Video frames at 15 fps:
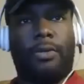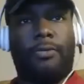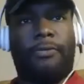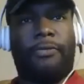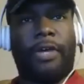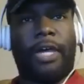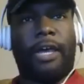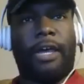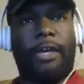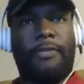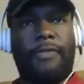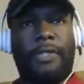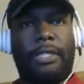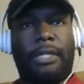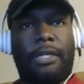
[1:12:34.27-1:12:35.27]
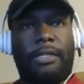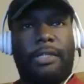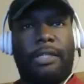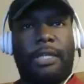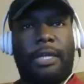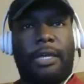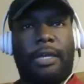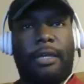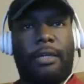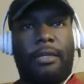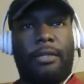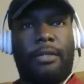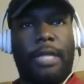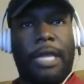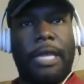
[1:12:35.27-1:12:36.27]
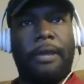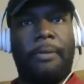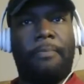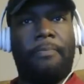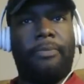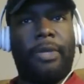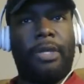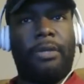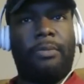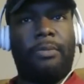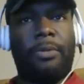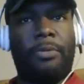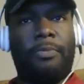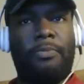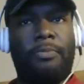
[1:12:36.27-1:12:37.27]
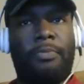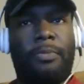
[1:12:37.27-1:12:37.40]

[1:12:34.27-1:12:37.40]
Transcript: Vive says that at a minimum,